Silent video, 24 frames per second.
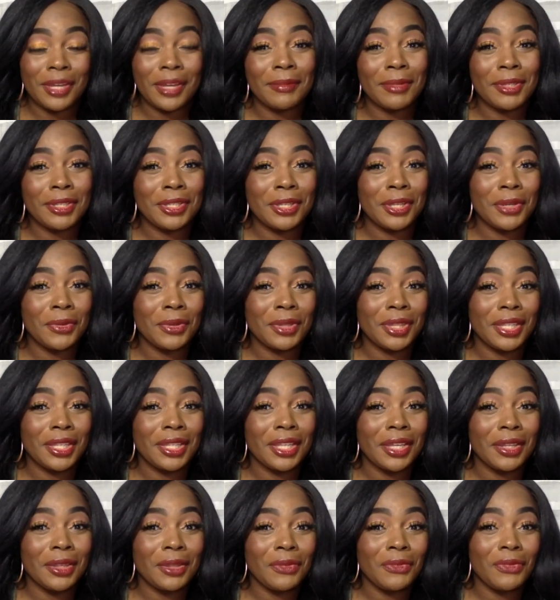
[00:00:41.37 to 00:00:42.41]
coming to you with
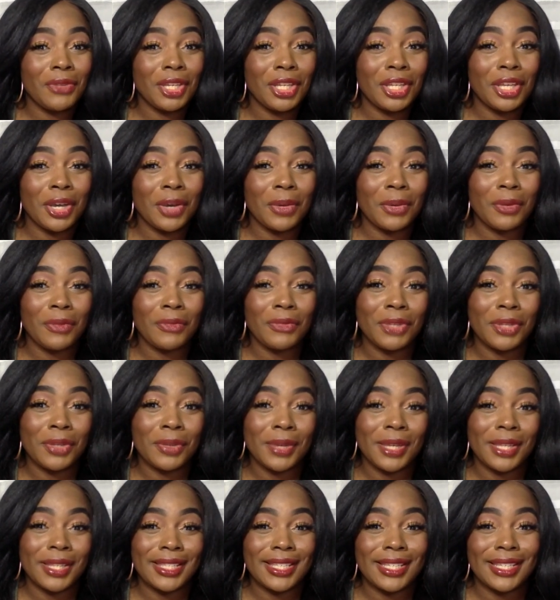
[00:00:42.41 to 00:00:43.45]
another video
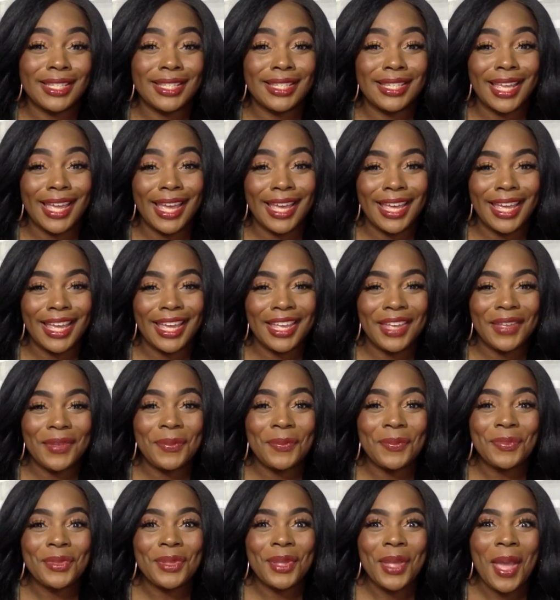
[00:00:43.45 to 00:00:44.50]
review, and today